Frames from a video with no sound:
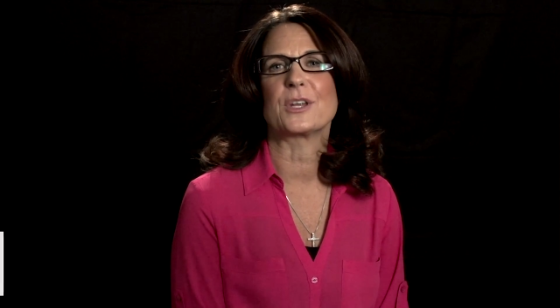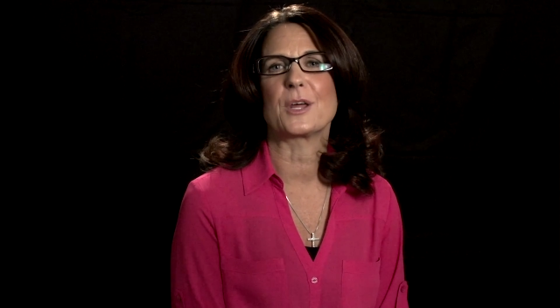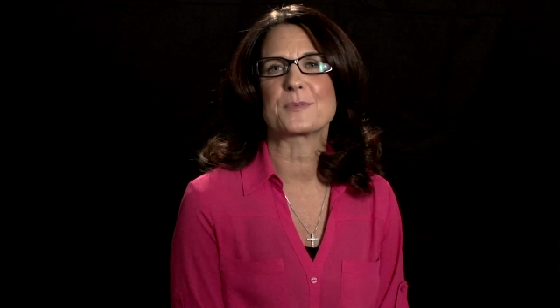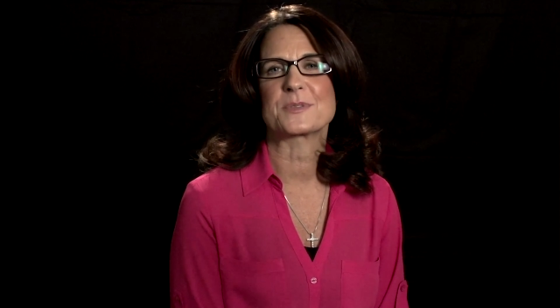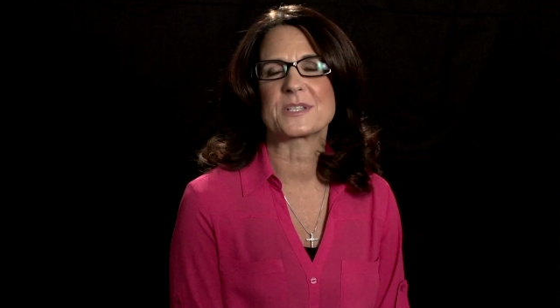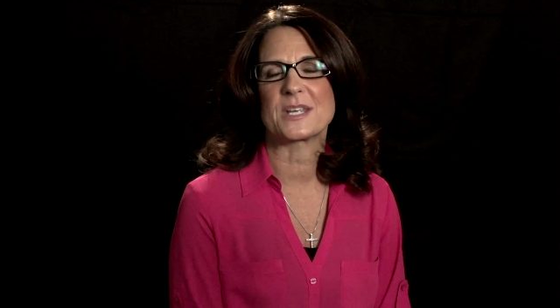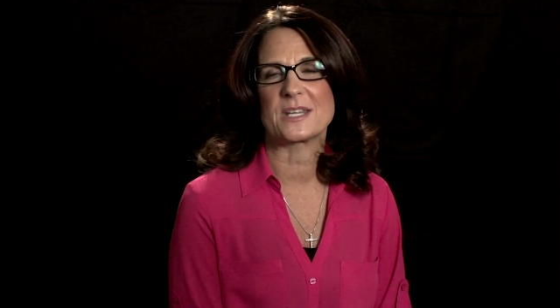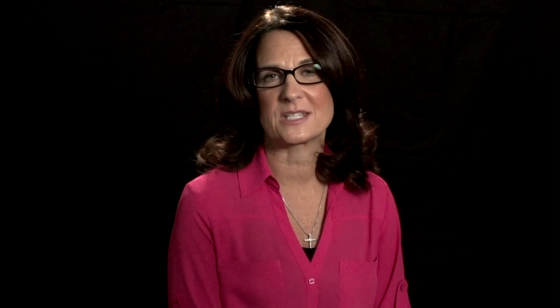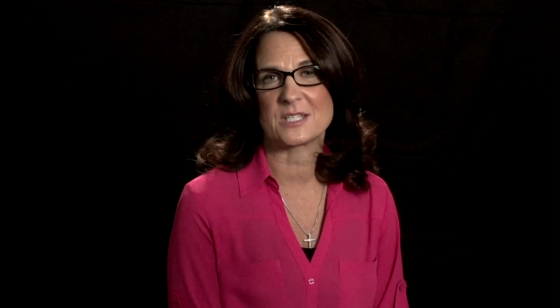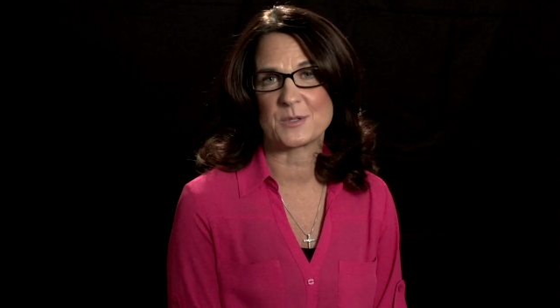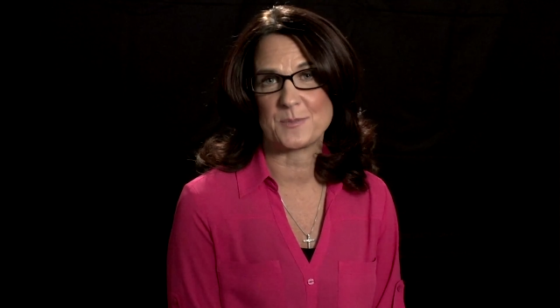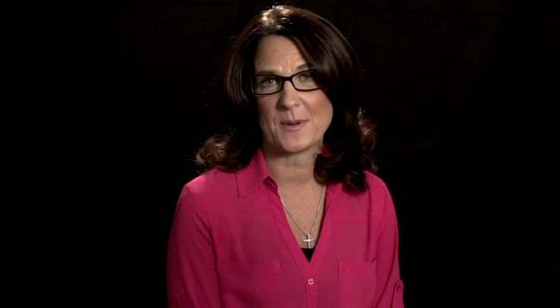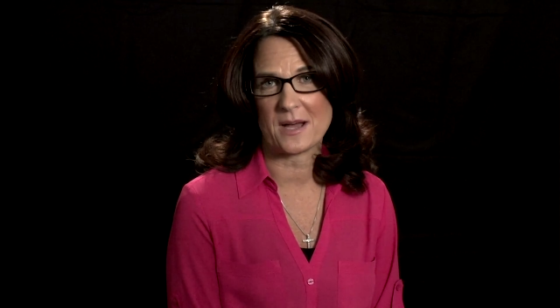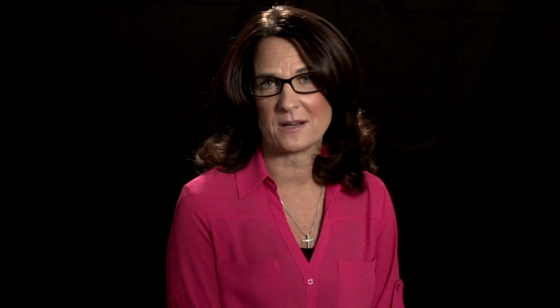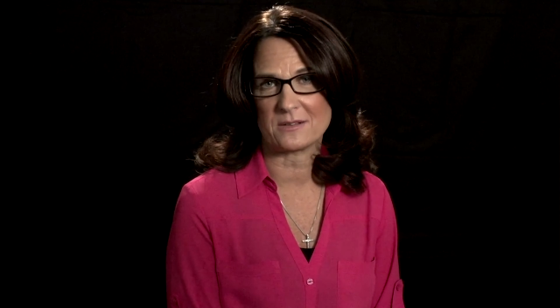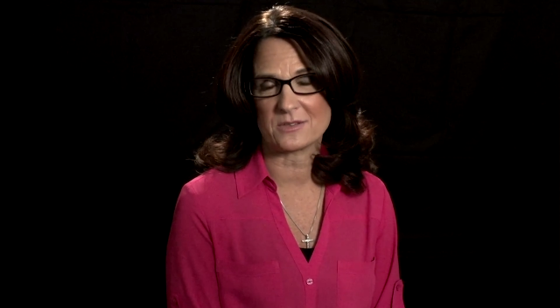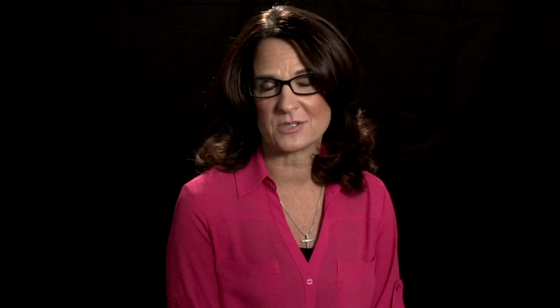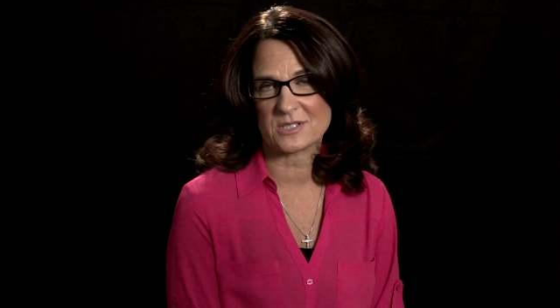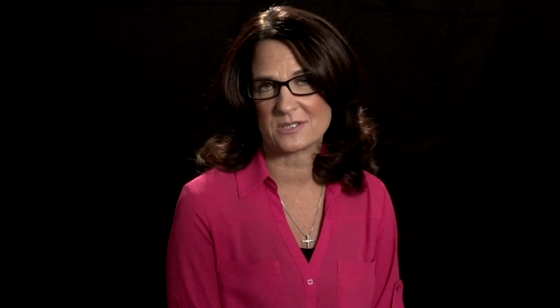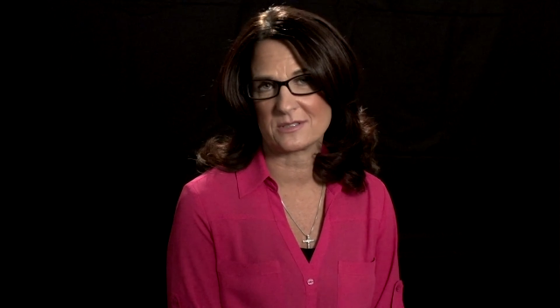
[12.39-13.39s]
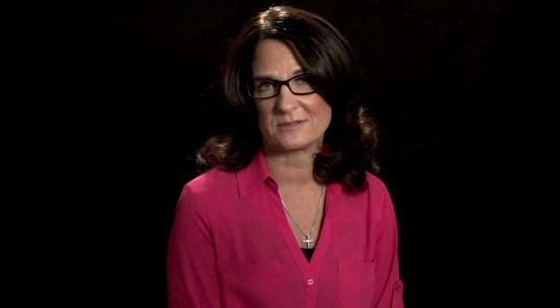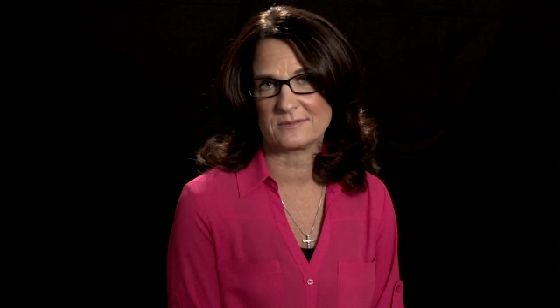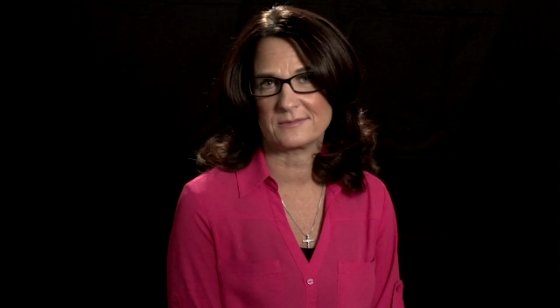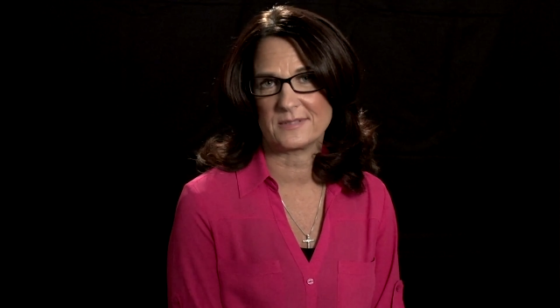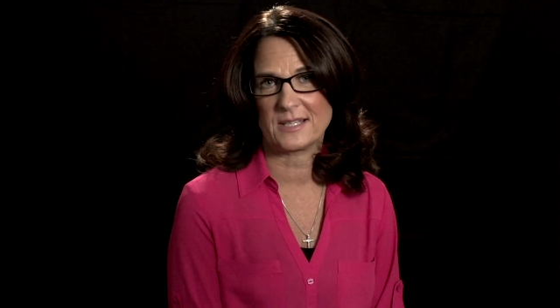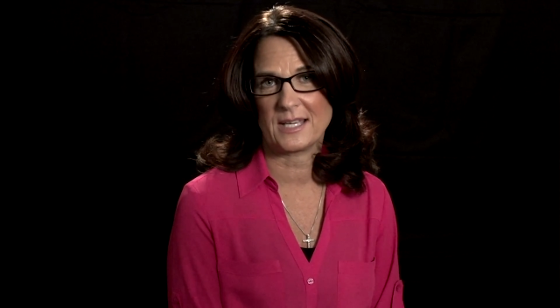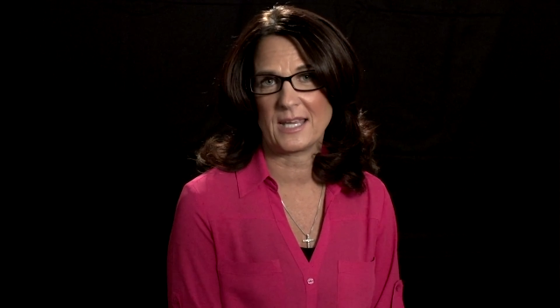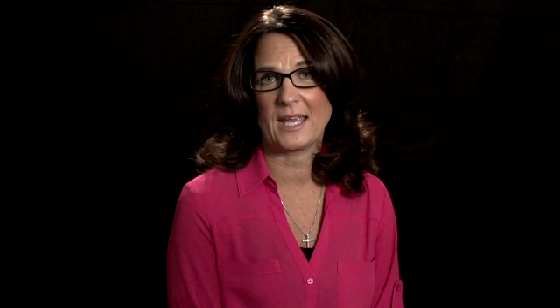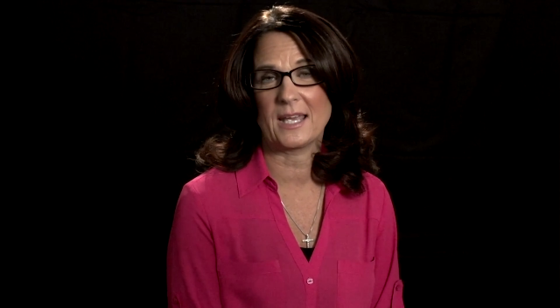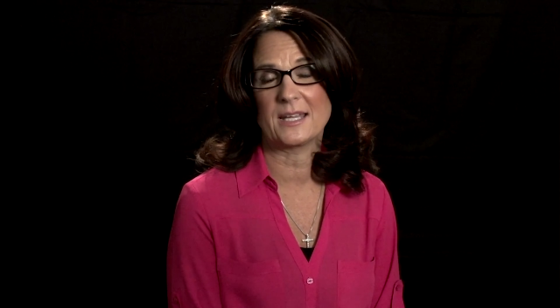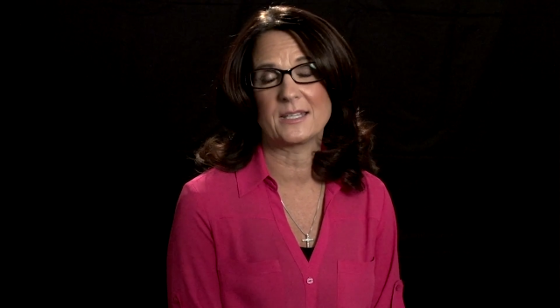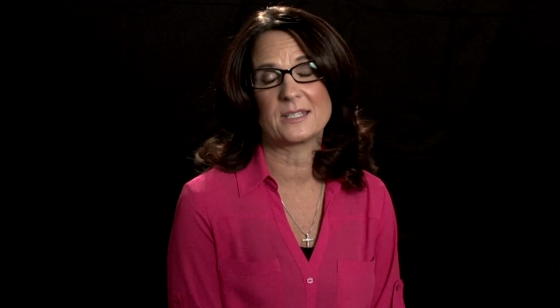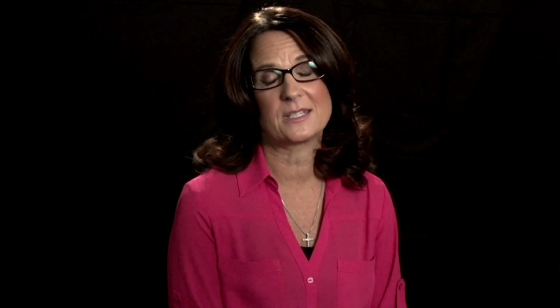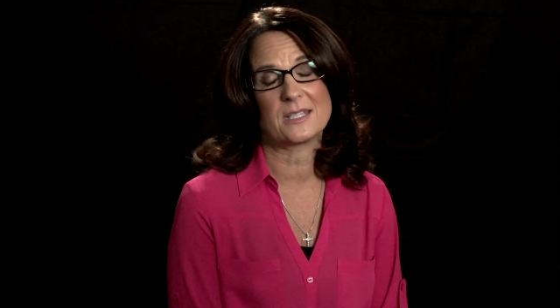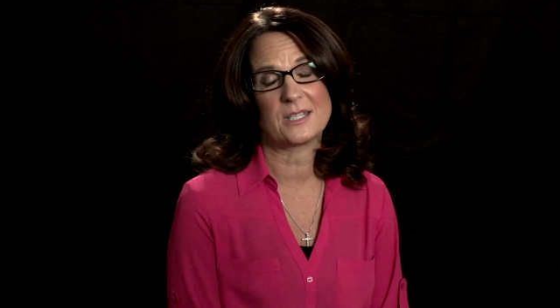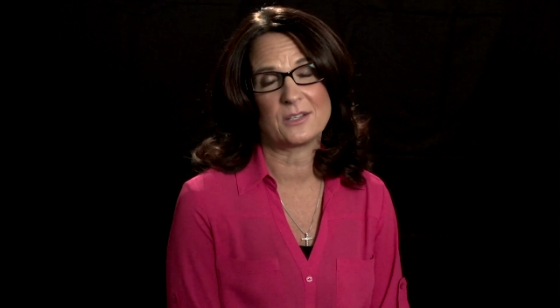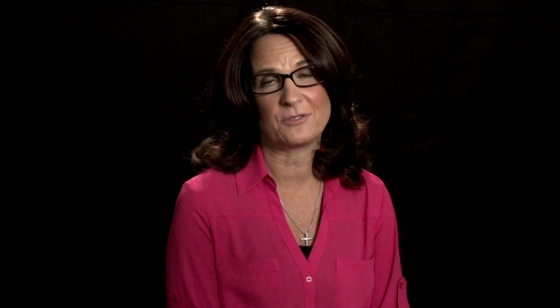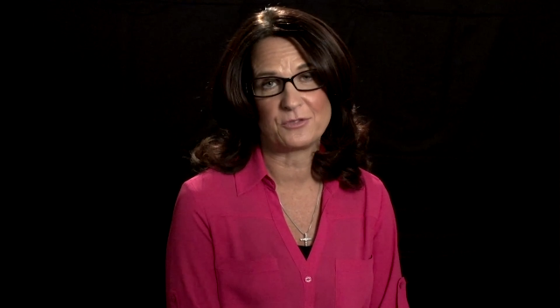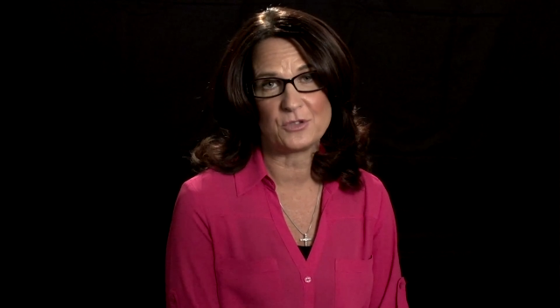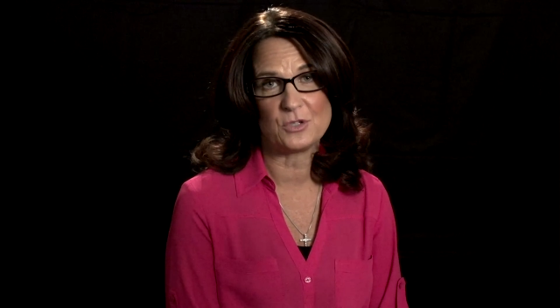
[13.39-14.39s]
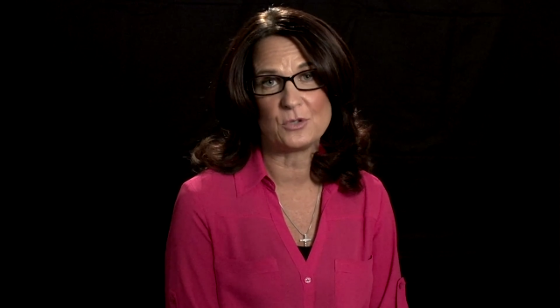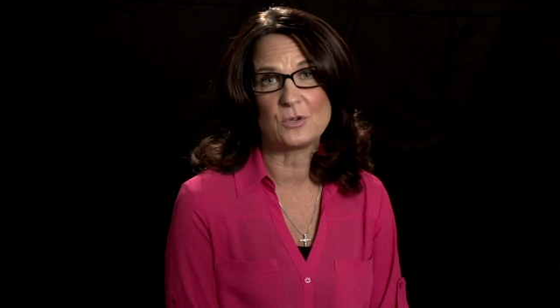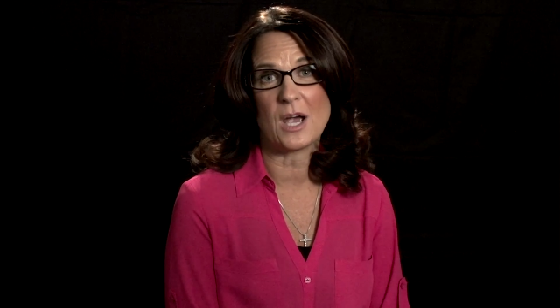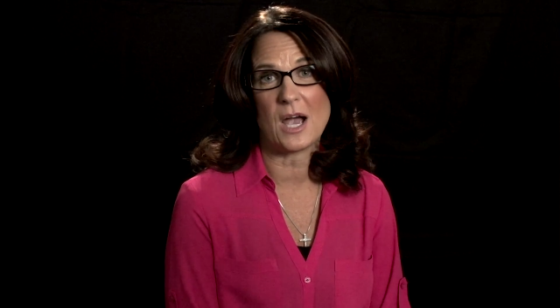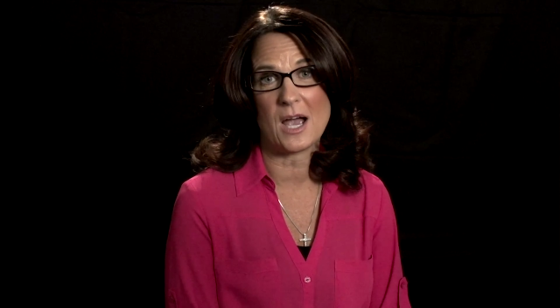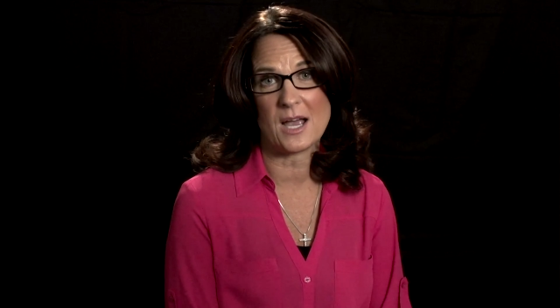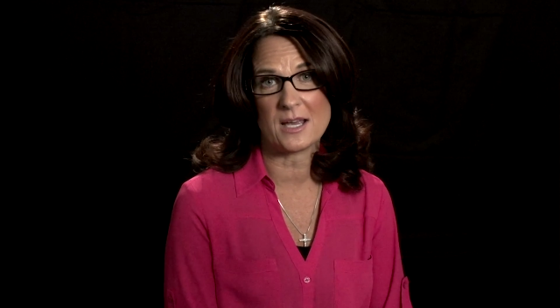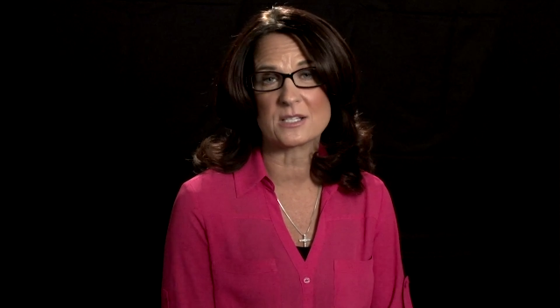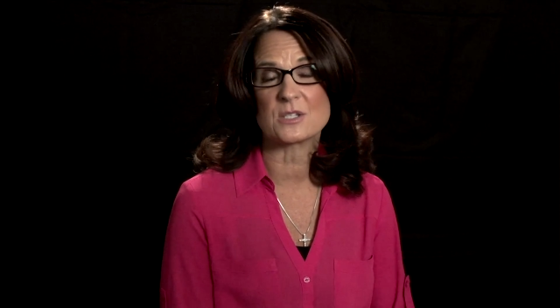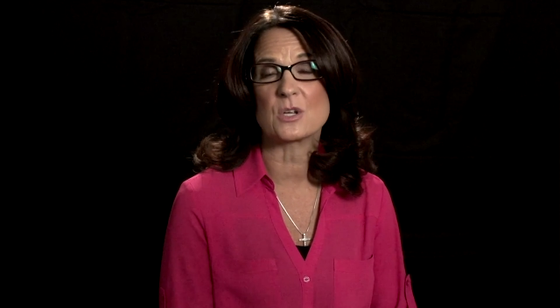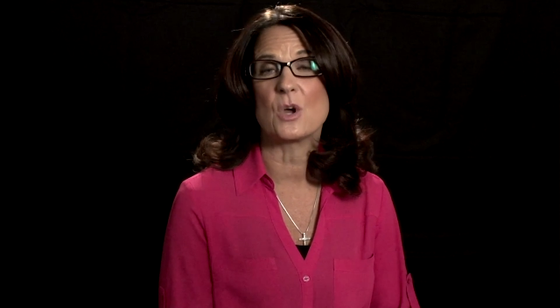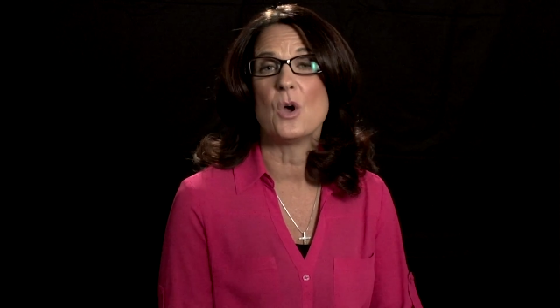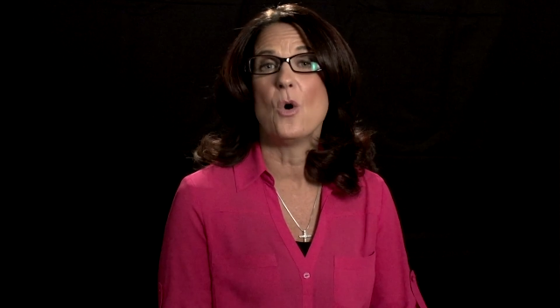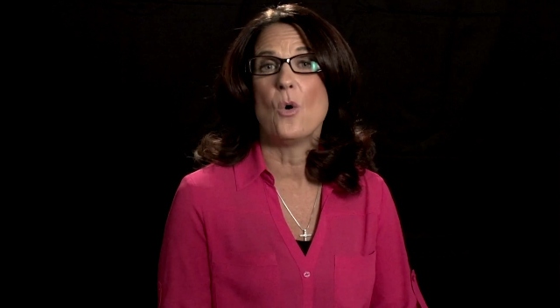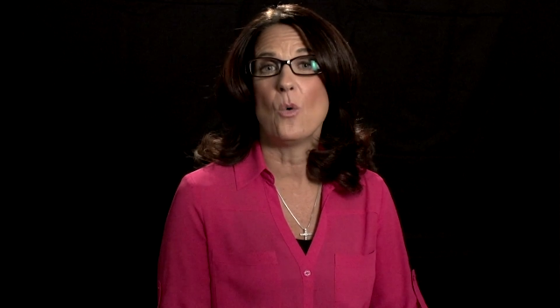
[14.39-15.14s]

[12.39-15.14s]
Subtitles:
an upset spouse. And if you guys